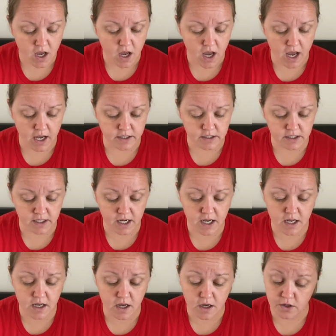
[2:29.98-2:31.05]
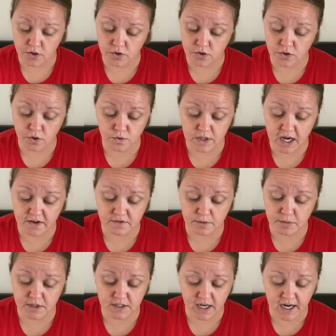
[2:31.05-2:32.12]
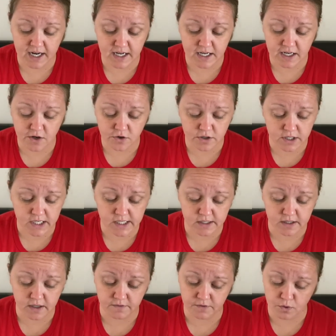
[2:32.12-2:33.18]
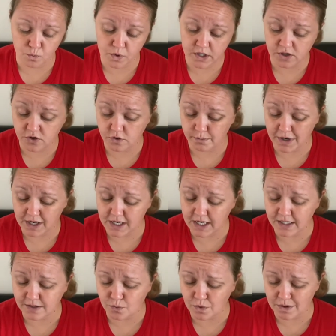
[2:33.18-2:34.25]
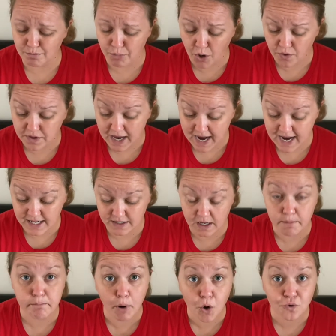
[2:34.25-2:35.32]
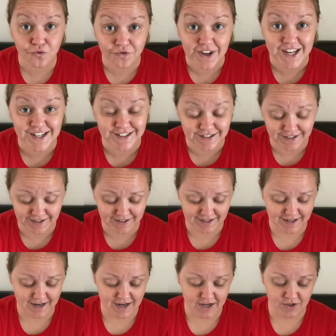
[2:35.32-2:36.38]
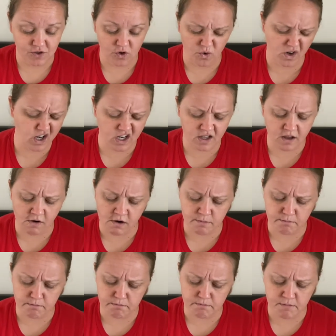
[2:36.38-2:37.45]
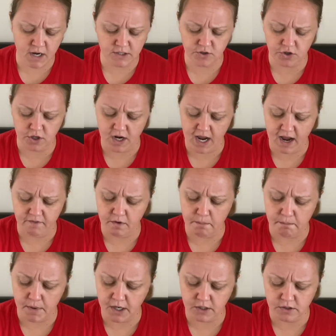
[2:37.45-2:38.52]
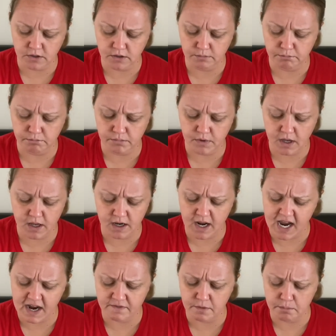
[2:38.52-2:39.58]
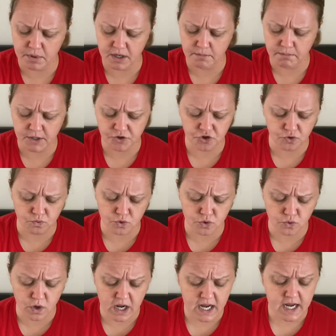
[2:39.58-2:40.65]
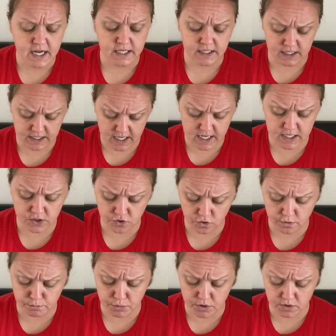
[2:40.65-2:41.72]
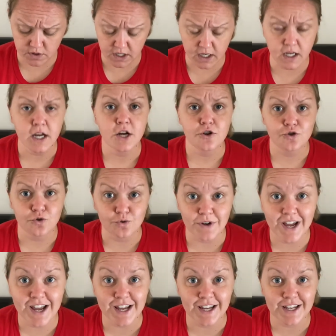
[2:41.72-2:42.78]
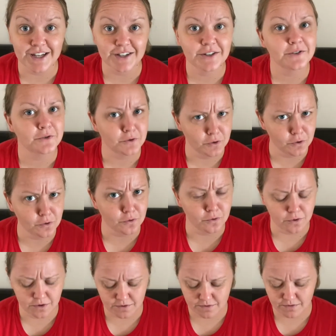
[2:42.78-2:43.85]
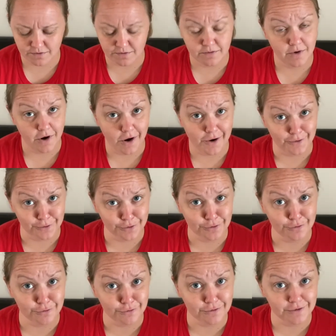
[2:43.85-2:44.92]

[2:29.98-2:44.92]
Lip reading: And today, you don't have to be tidy or neat. If you wish, you may eat with both hands and both feet. So get in there and munch and have a big muncharoo. Today is your birthday. Today, you are you.